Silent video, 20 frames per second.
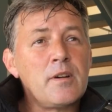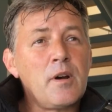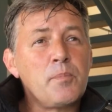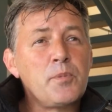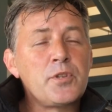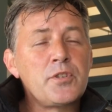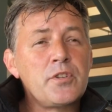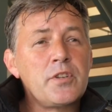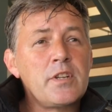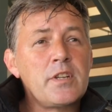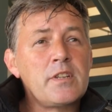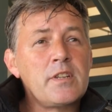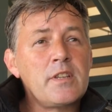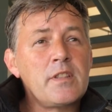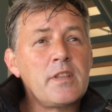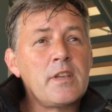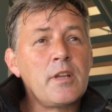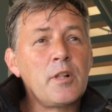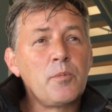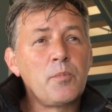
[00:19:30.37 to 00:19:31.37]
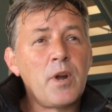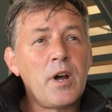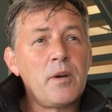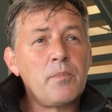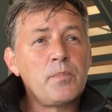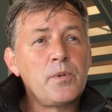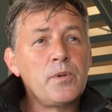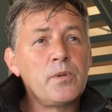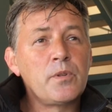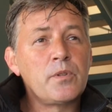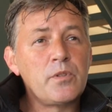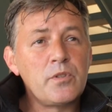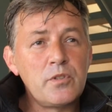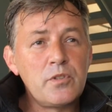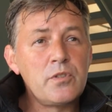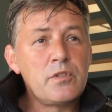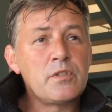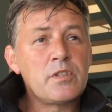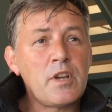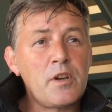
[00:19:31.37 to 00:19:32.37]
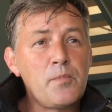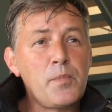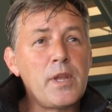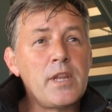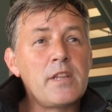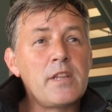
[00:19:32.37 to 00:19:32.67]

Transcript: opportunity in the Hillbrow pool to do so many